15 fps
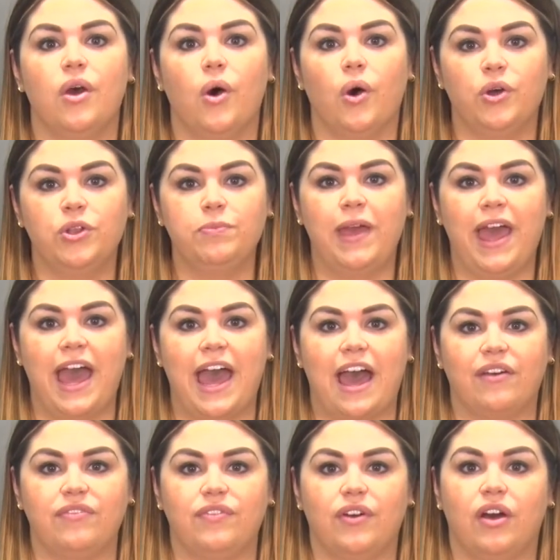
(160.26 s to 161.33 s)
On
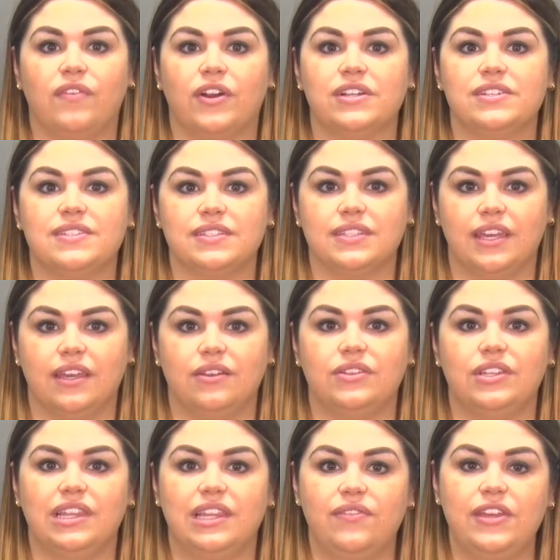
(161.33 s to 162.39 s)
behalf of our skilled
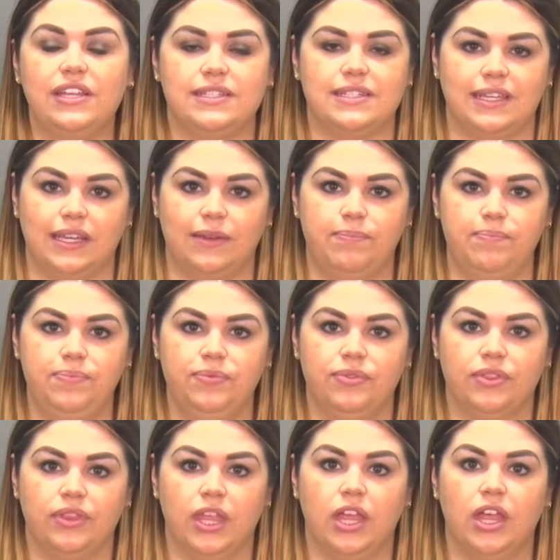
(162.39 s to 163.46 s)
living team,
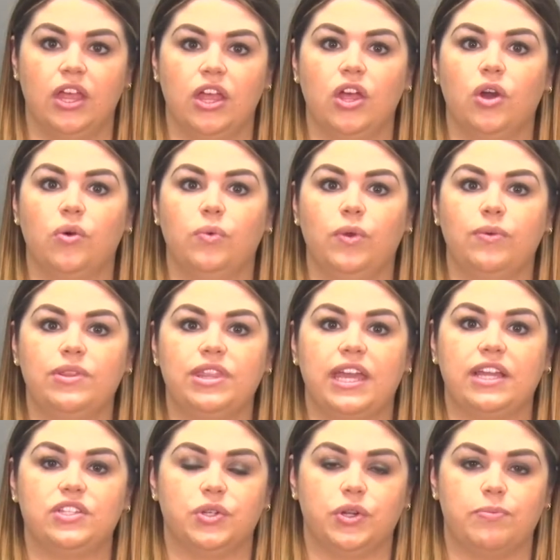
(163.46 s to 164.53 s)
we would
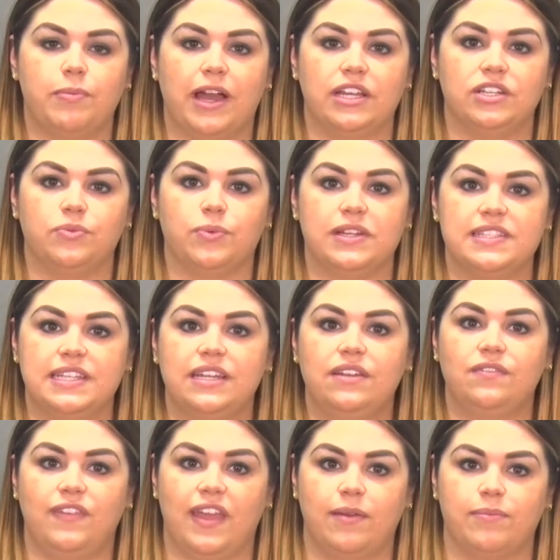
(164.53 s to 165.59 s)
like to remind
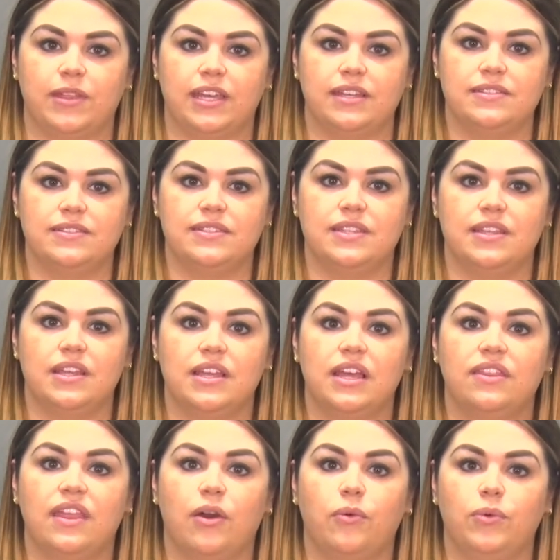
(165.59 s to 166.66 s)
resident families
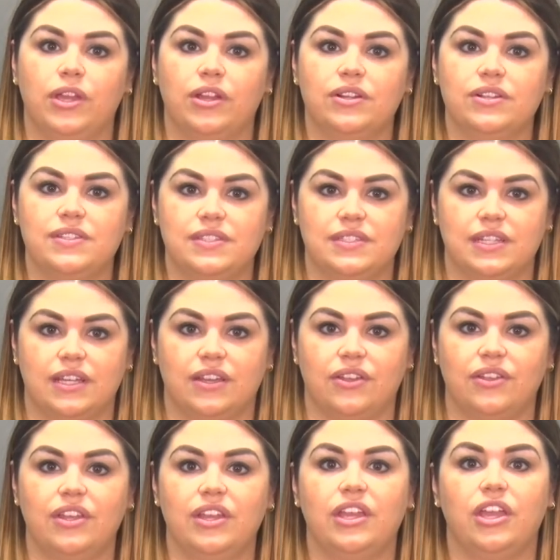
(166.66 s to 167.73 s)
that we are
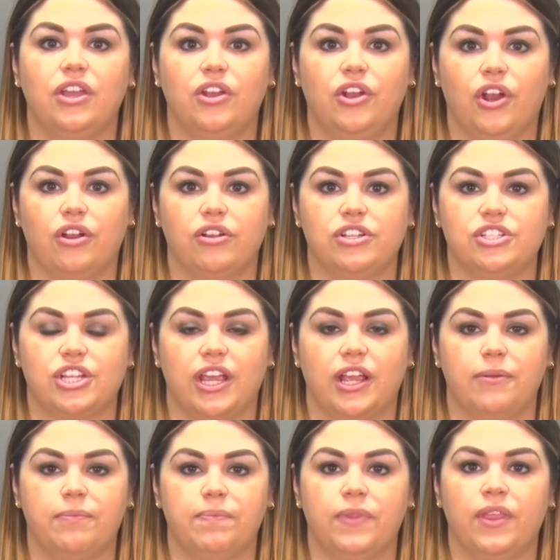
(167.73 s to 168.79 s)
still
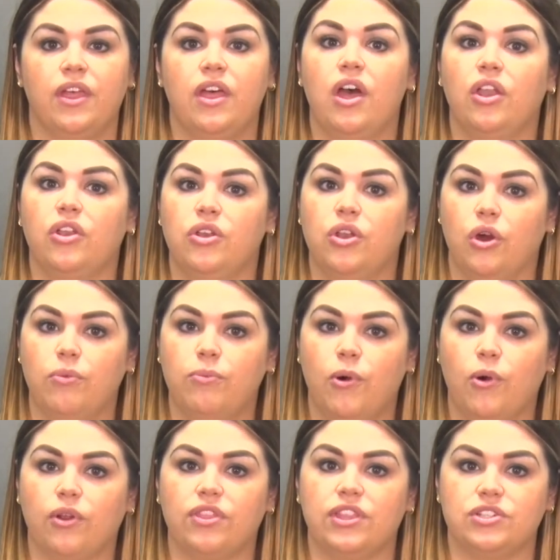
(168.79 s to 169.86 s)
encouraging no
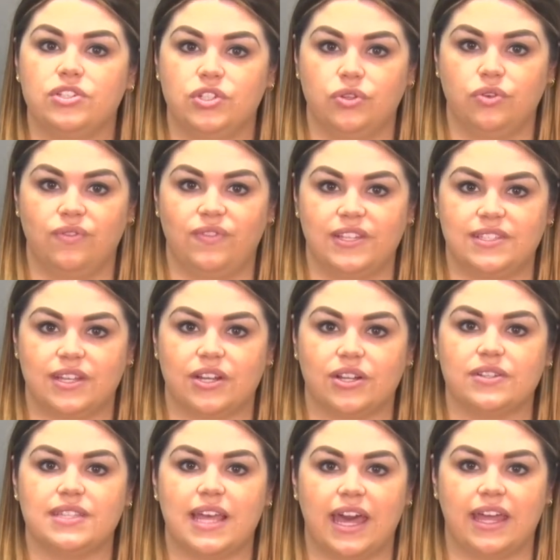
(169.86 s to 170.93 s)
more than 2
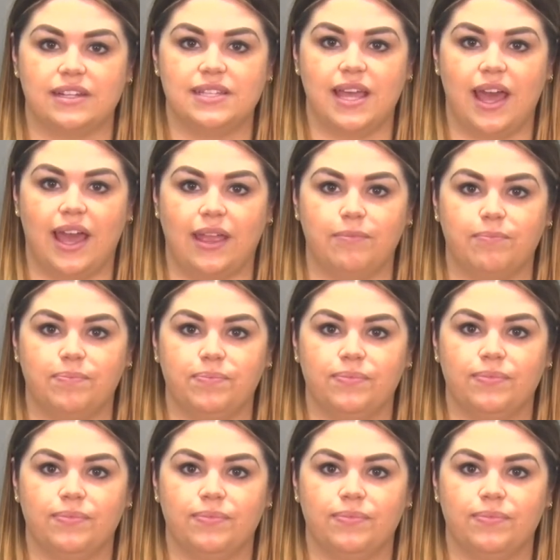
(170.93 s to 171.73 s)
visitors at a time,